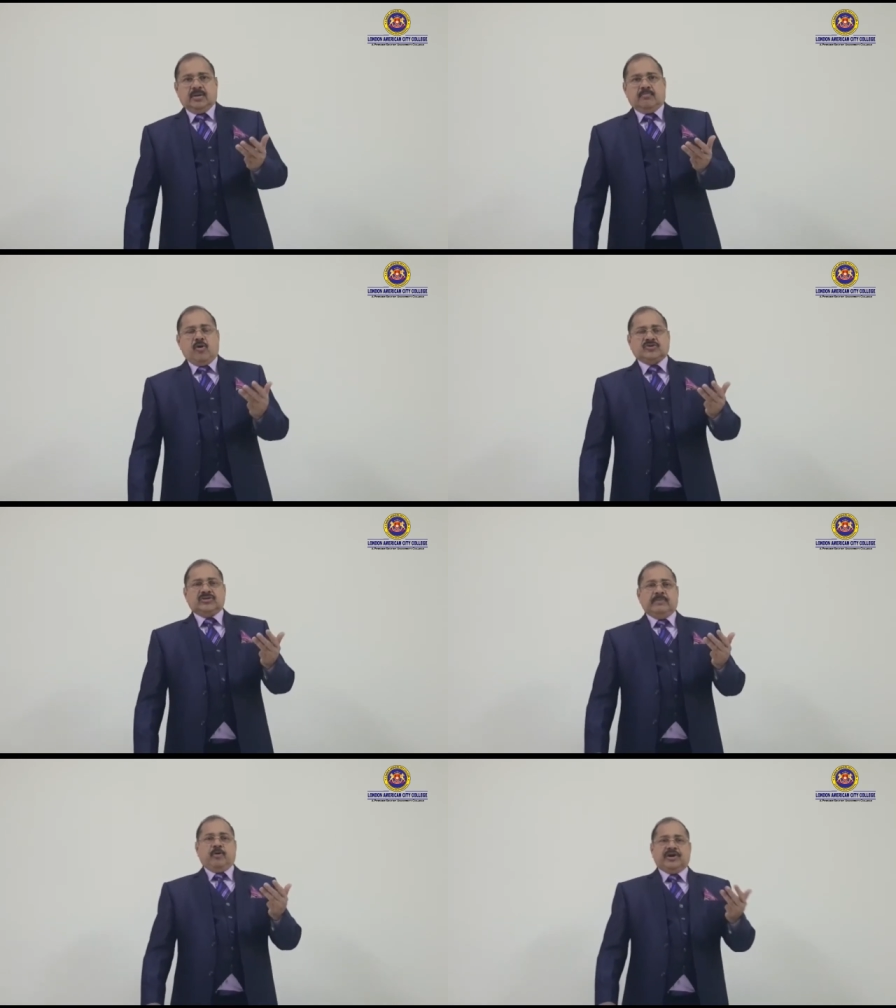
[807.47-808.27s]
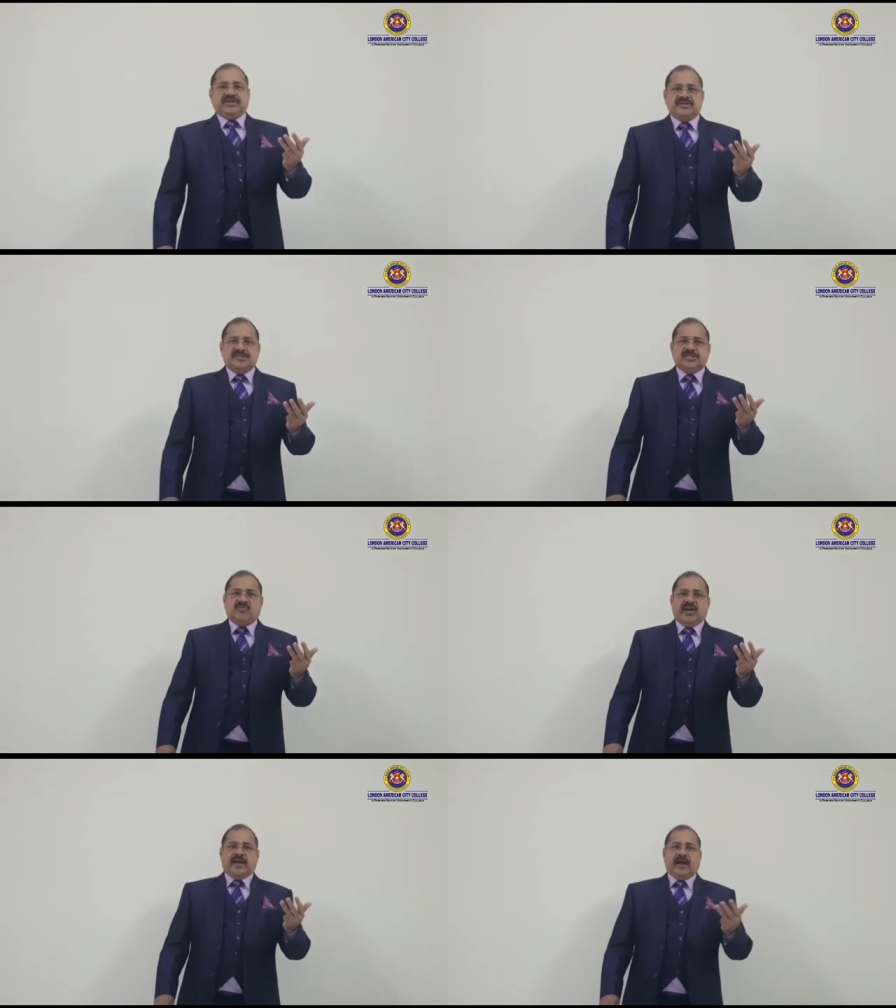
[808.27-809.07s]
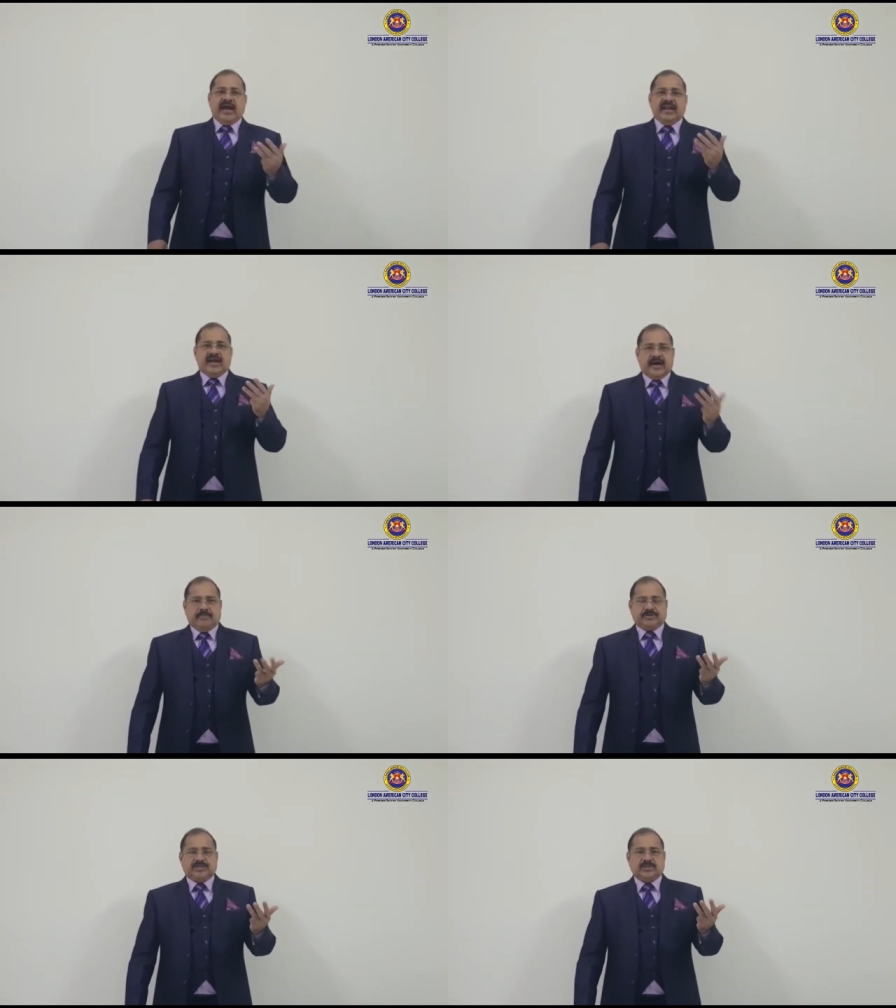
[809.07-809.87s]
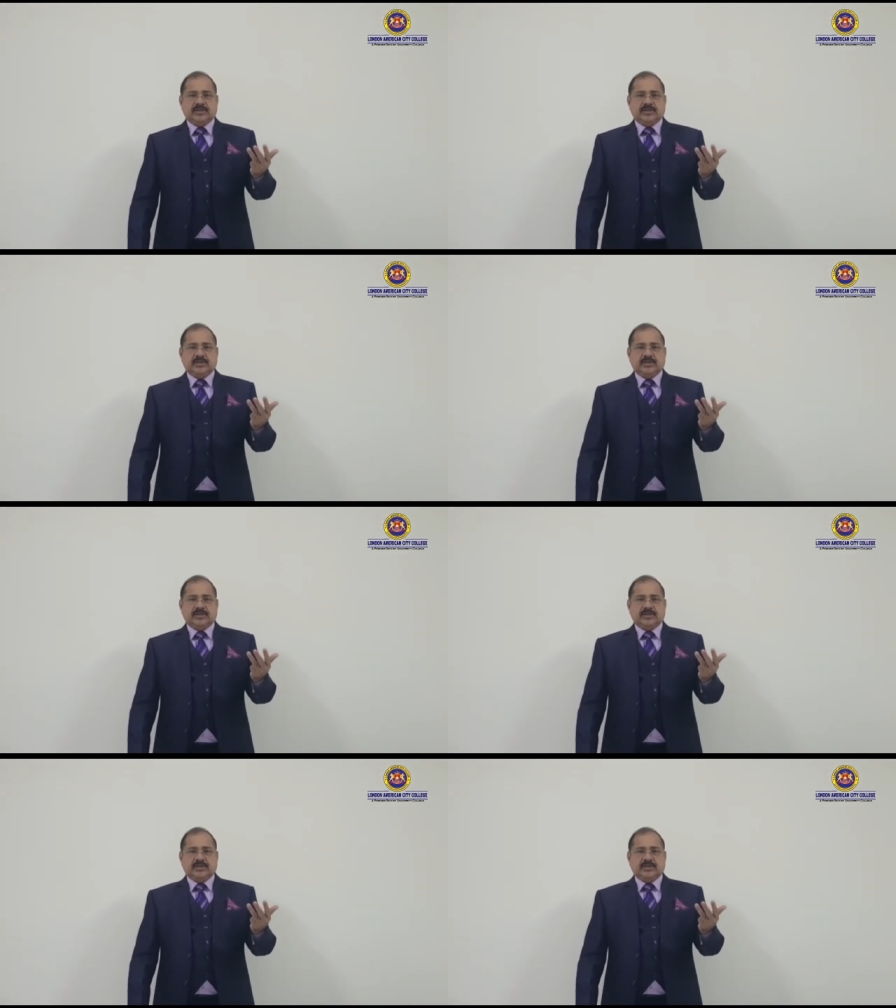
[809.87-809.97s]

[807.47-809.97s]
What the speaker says: Most of the politicians in this world are highly corrupt.